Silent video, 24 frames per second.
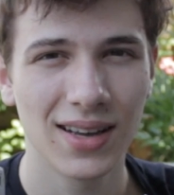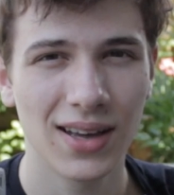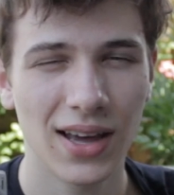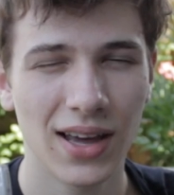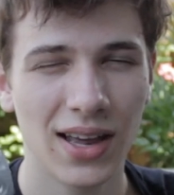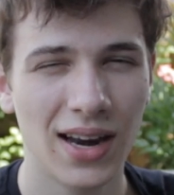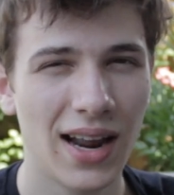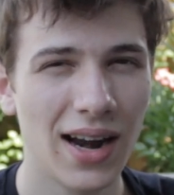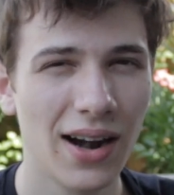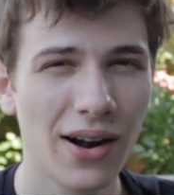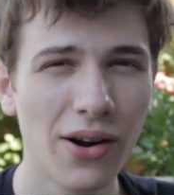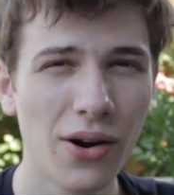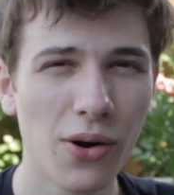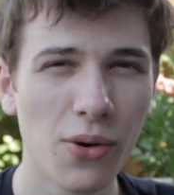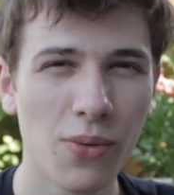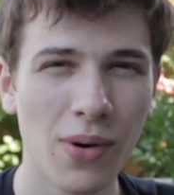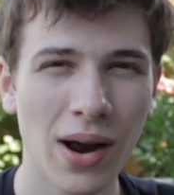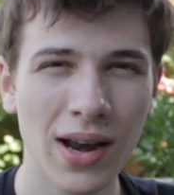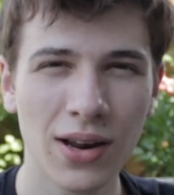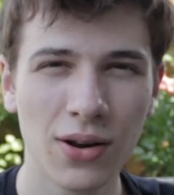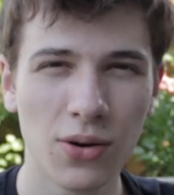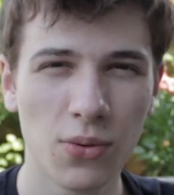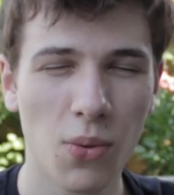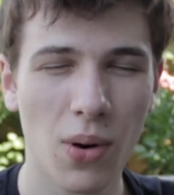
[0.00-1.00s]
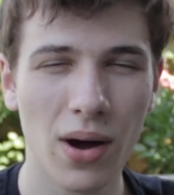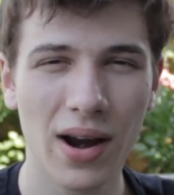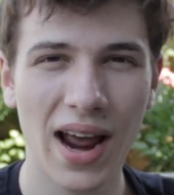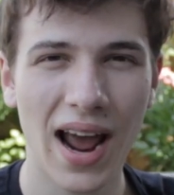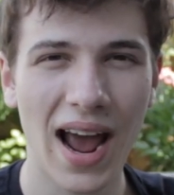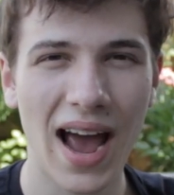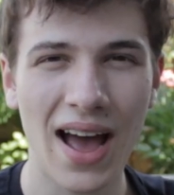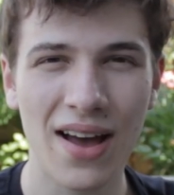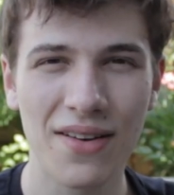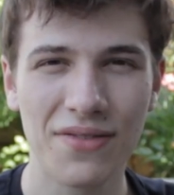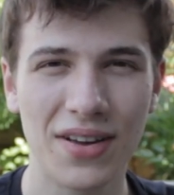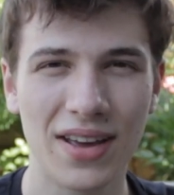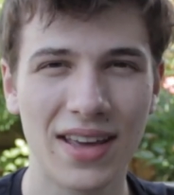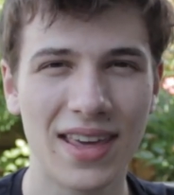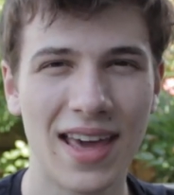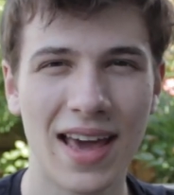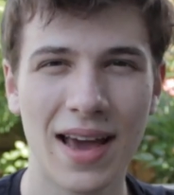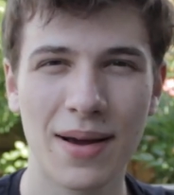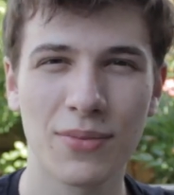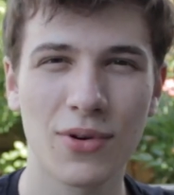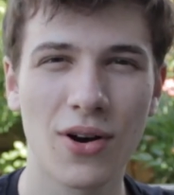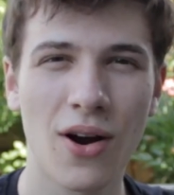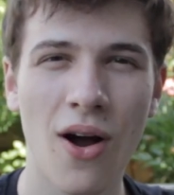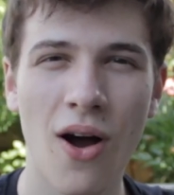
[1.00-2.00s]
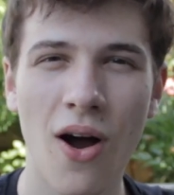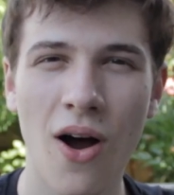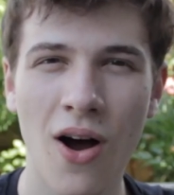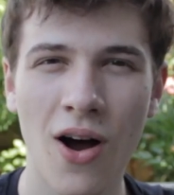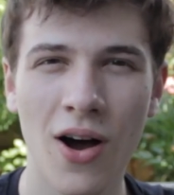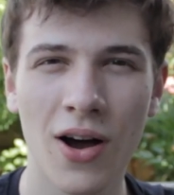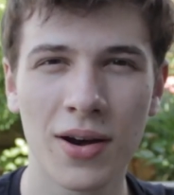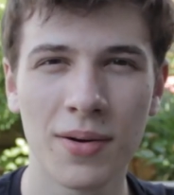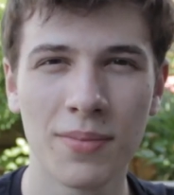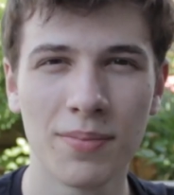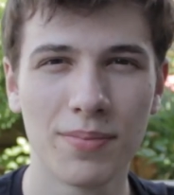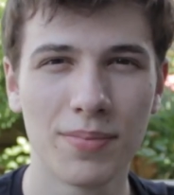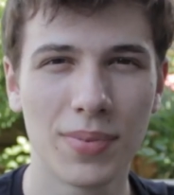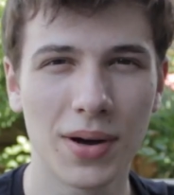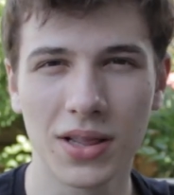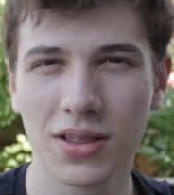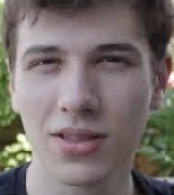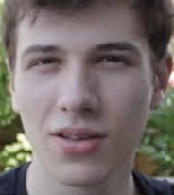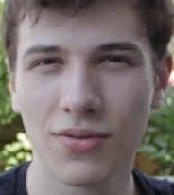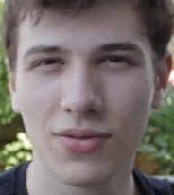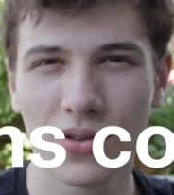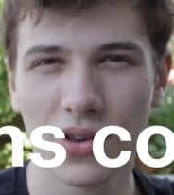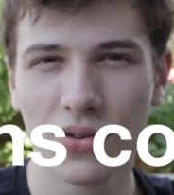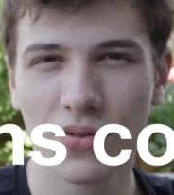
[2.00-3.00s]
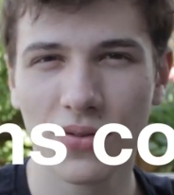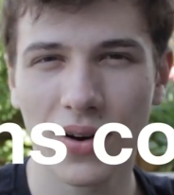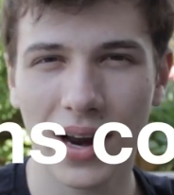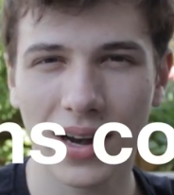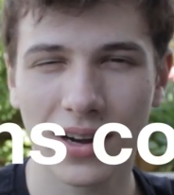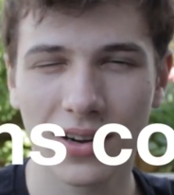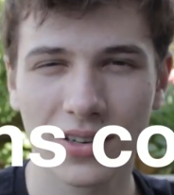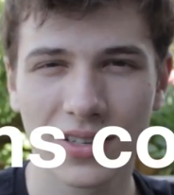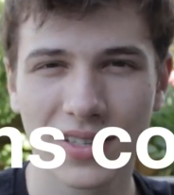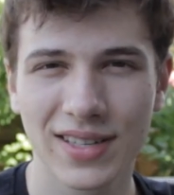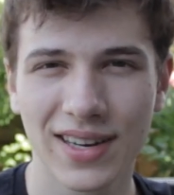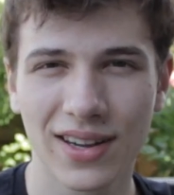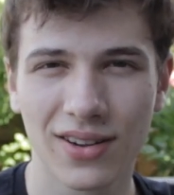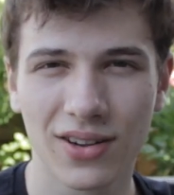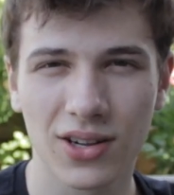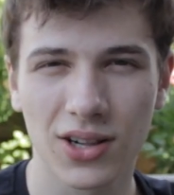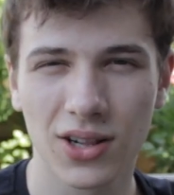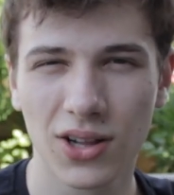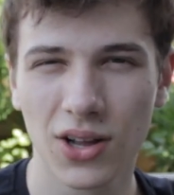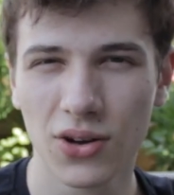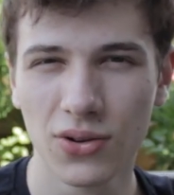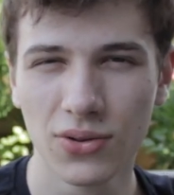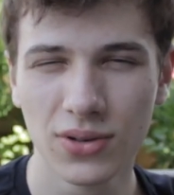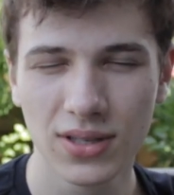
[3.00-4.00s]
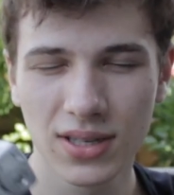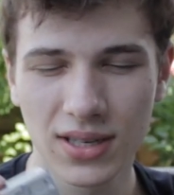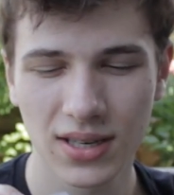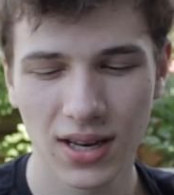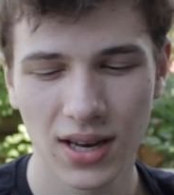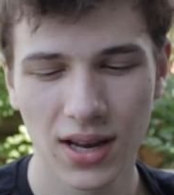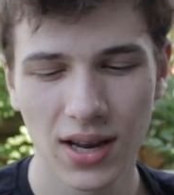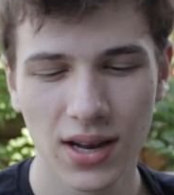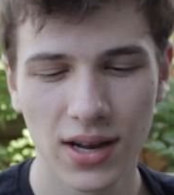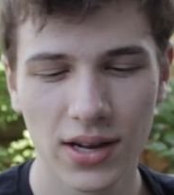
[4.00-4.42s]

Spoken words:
And I don't know when you'd want to have a camera on, but the viewfinder is still closed.